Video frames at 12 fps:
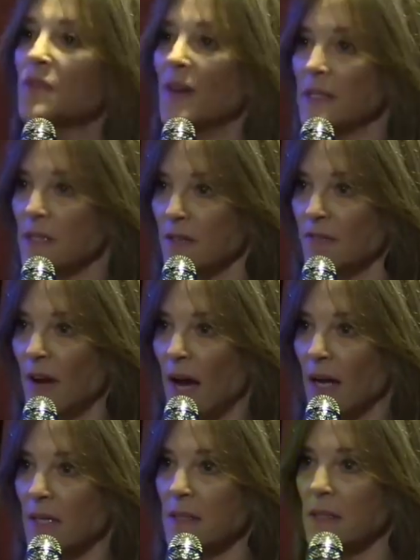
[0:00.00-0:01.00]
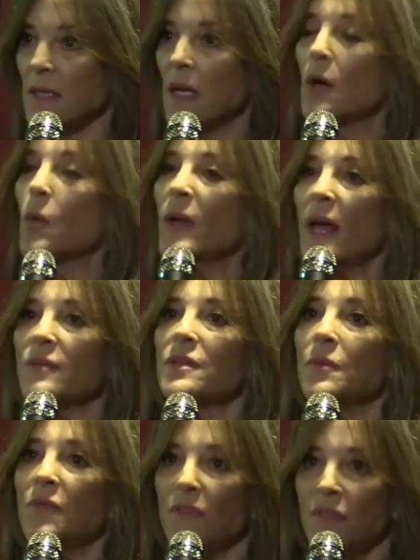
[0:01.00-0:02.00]
face the facts. We have
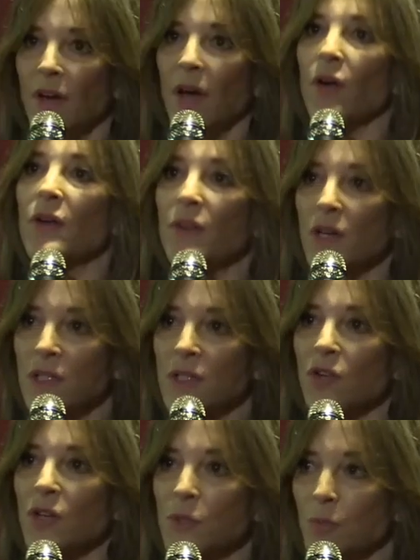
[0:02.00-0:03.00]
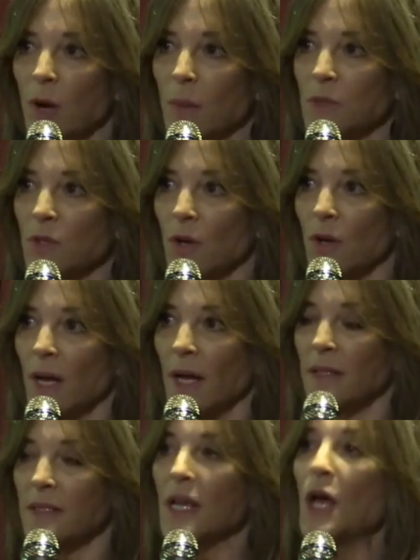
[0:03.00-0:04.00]
some very, very serious problems on our
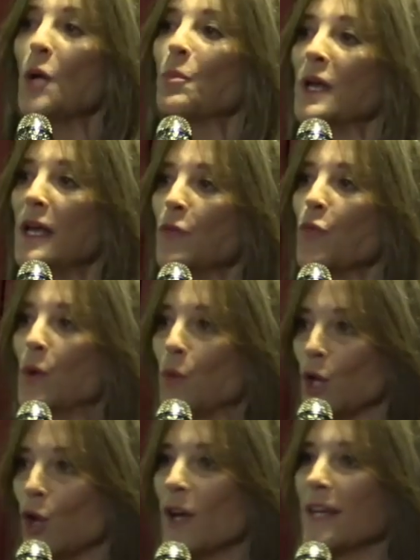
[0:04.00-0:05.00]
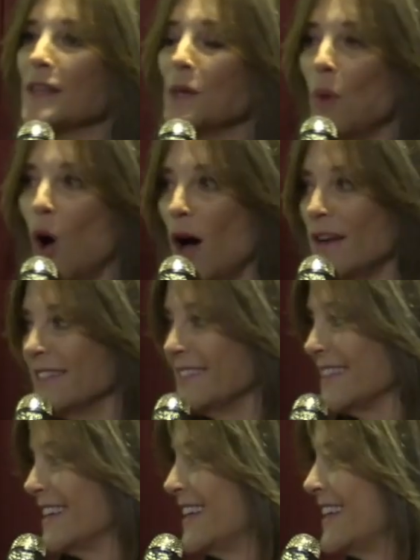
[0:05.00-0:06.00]
hands. But if we will look at them
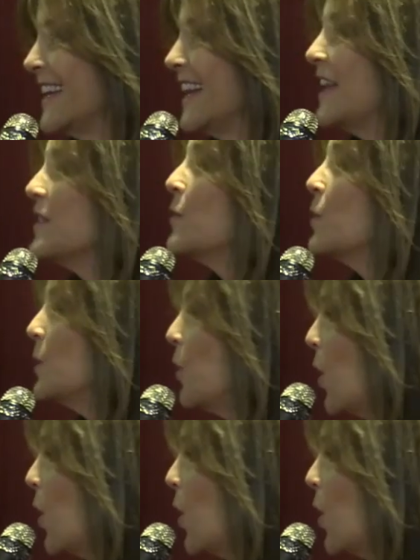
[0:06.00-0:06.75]
honestly, then we will